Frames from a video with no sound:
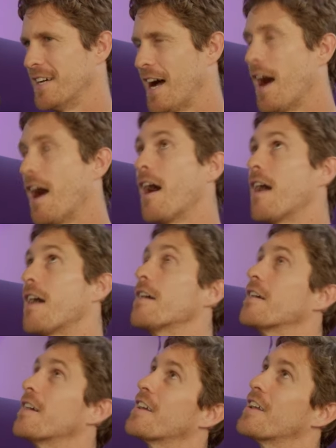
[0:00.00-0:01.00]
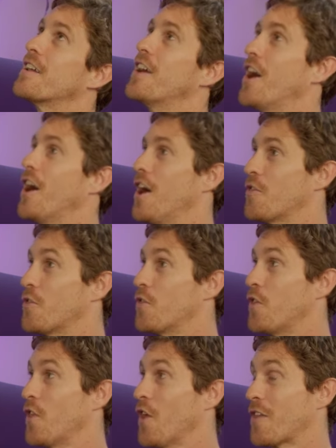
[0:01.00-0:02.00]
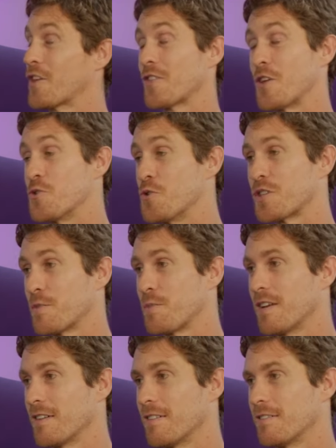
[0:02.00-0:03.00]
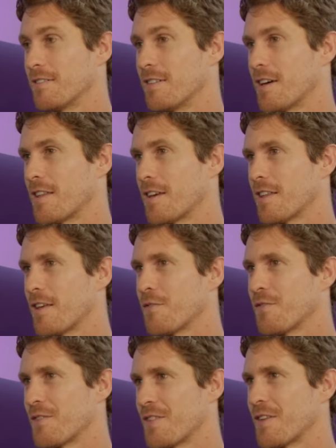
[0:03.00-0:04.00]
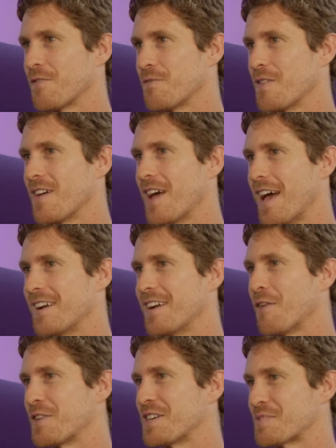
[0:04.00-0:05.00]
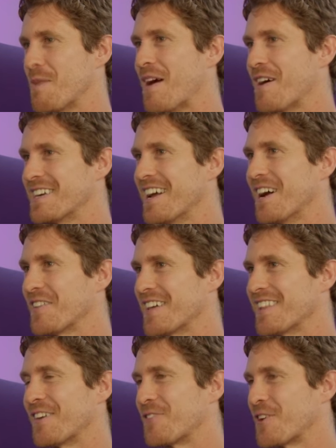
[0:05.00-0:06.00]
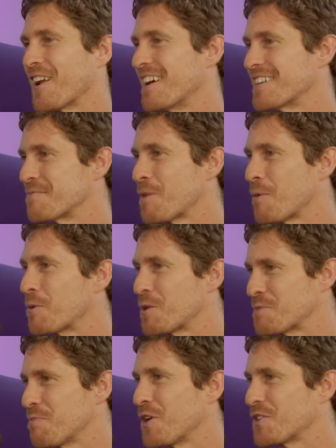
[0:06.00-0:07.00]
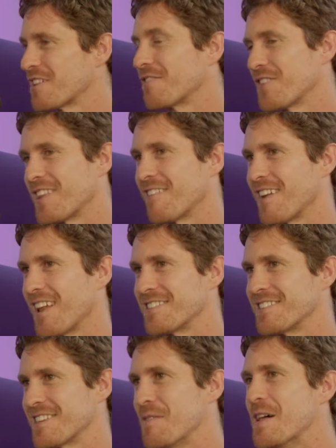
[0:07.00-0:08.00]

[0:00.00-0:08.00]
I think they used to be. I think they've had enough years married now that they've realized it probably wasn't positive for their relationship.